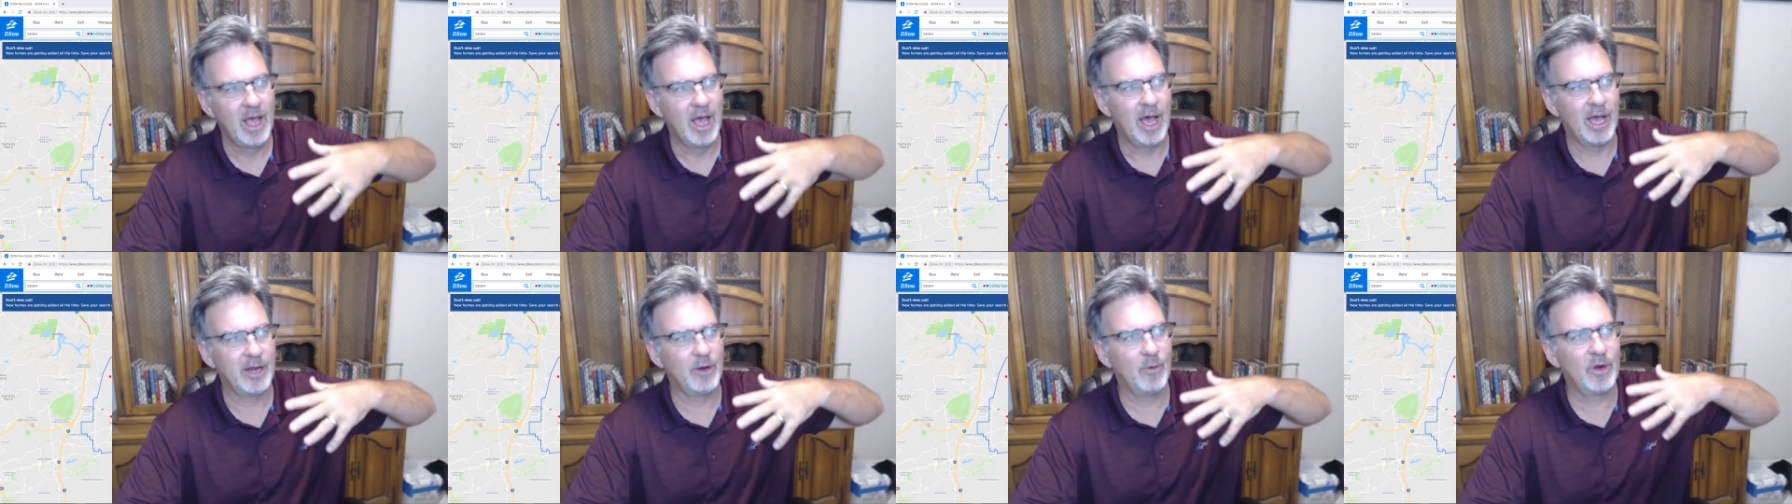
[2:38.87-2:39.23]

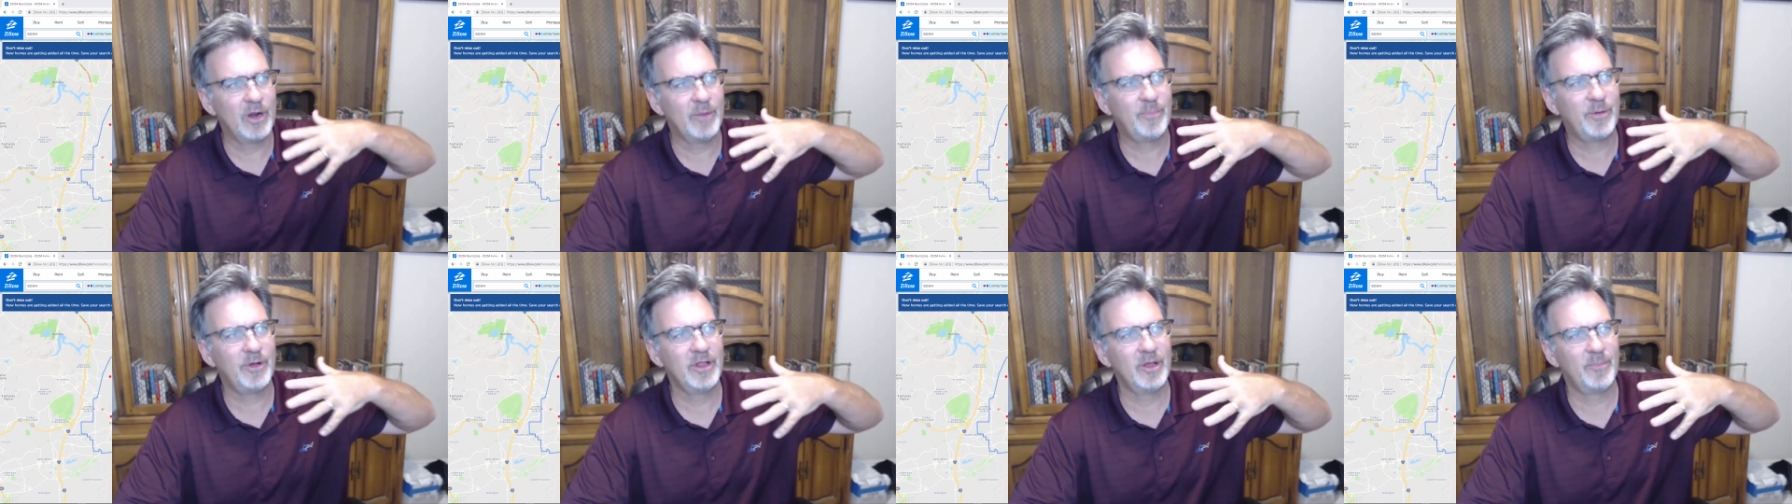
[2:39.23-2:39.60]
I don't want
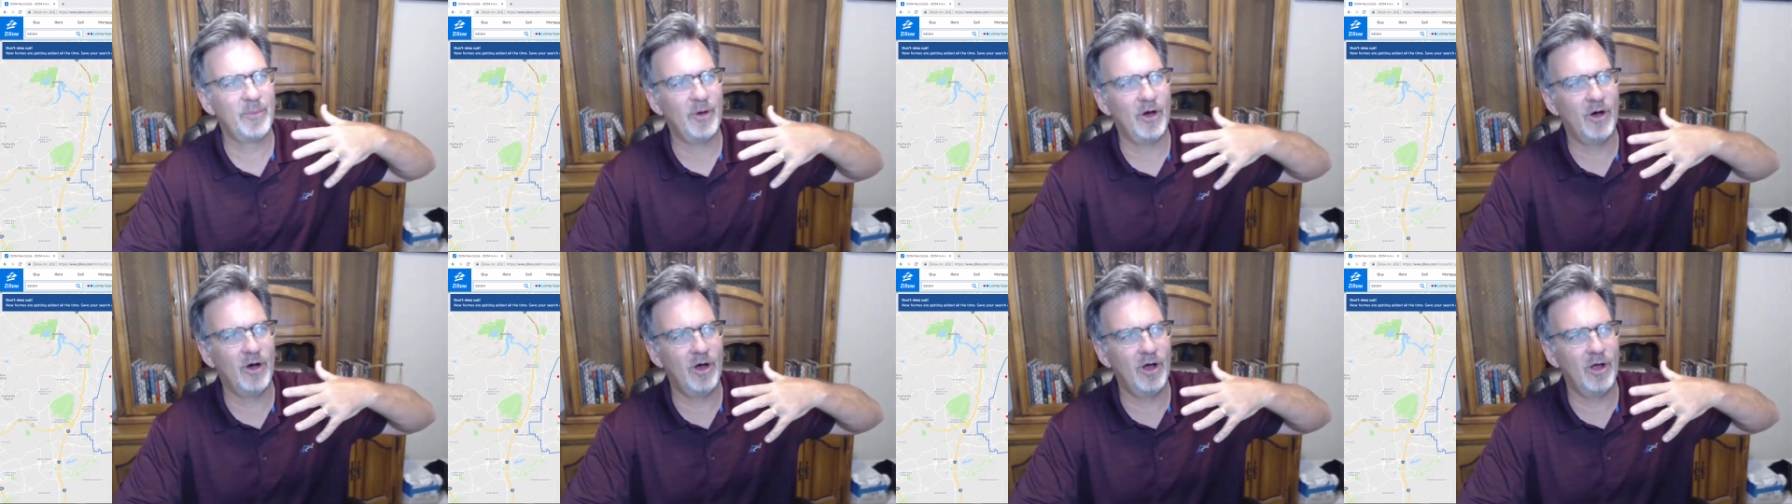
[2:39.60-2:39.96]
to pull
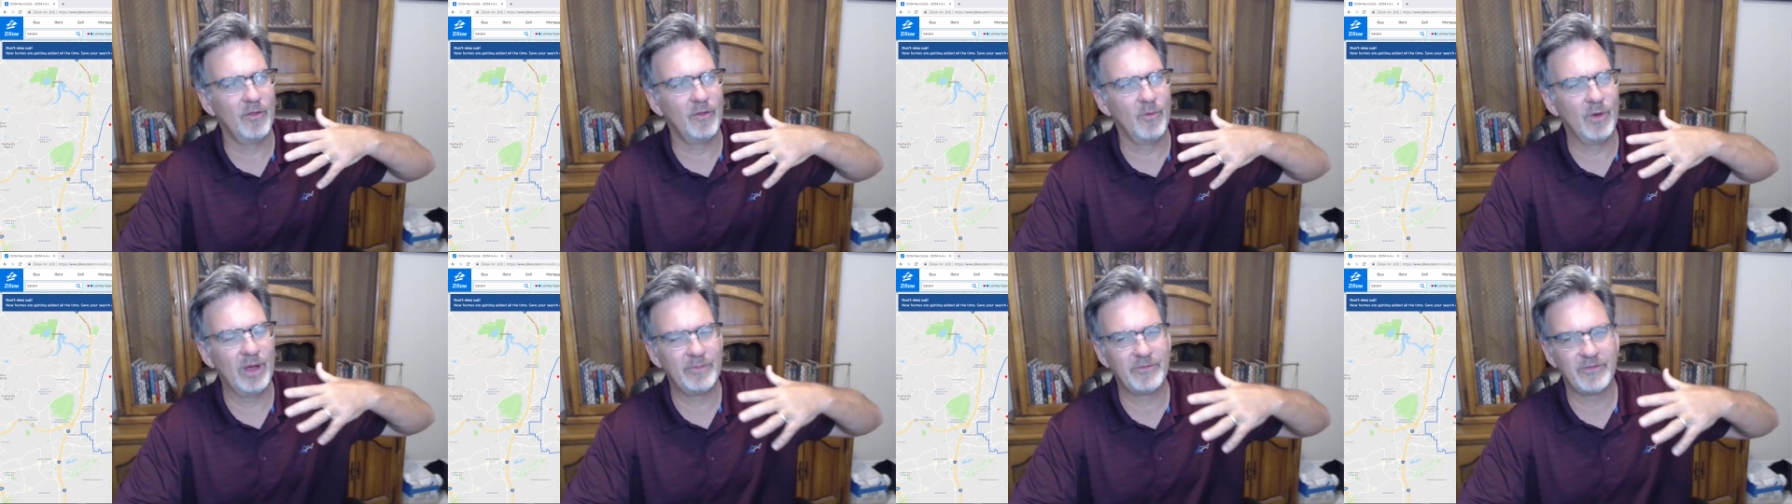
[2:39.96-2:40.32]
up all
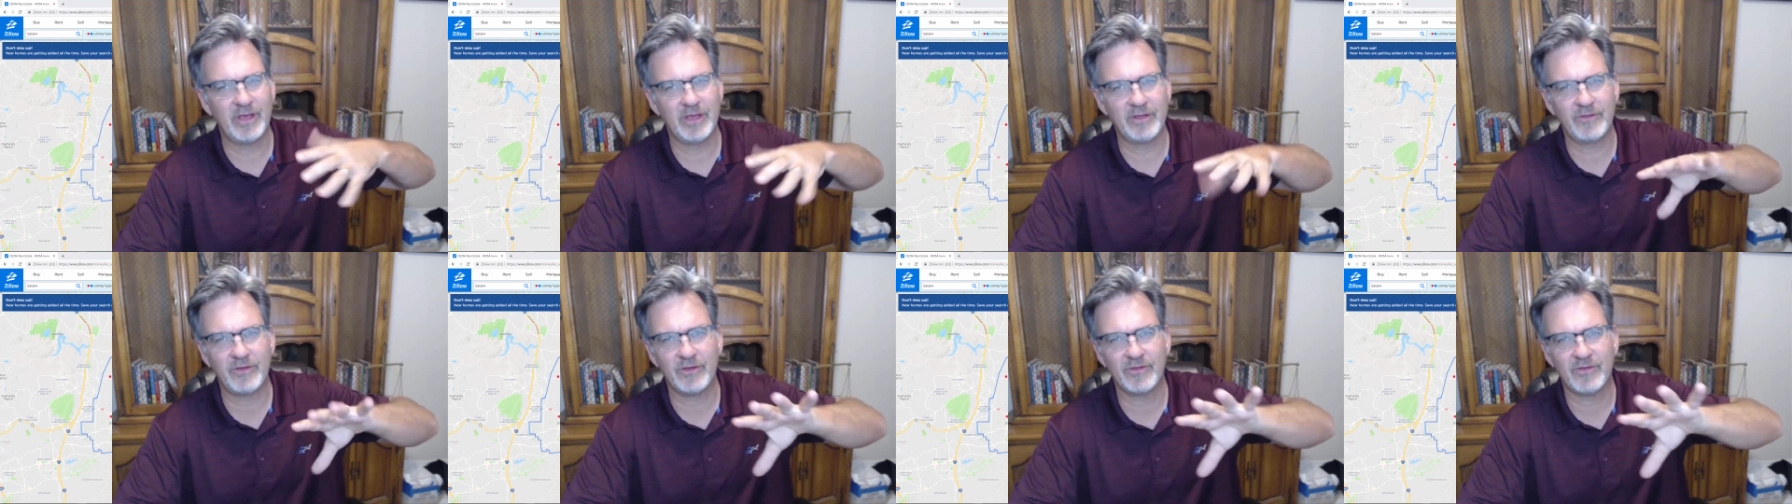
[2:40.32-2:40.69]
the
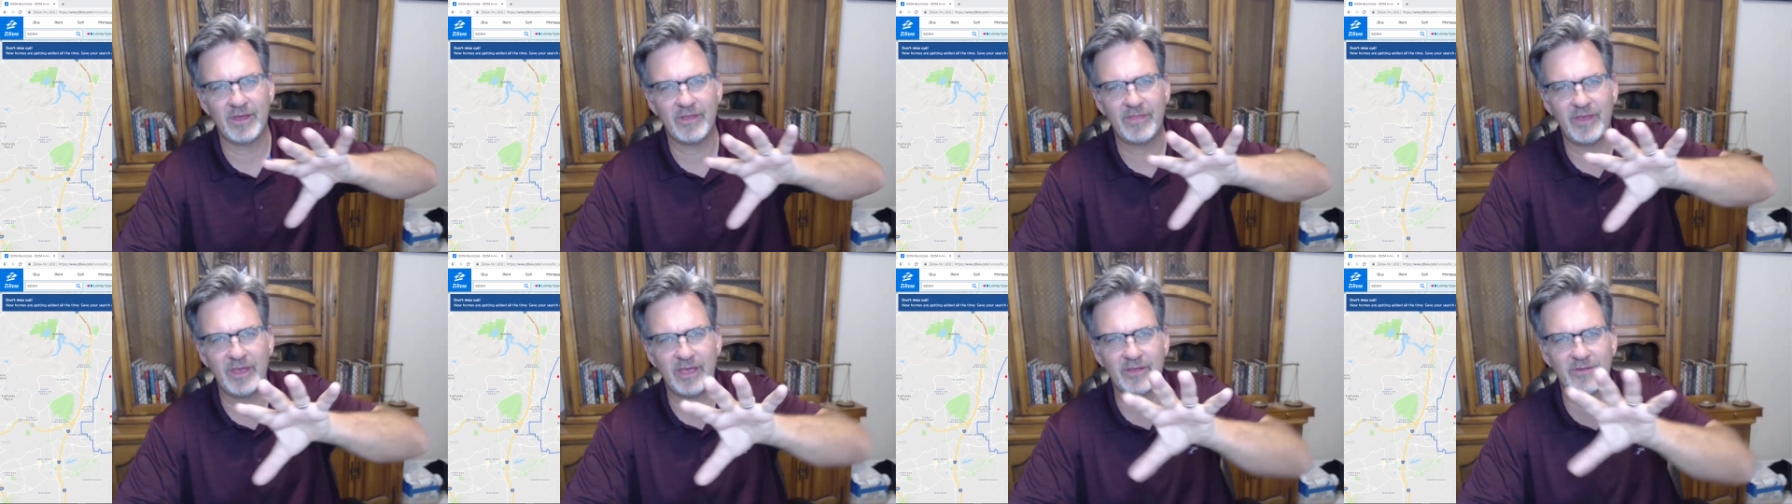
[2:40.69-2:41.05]
websites because I think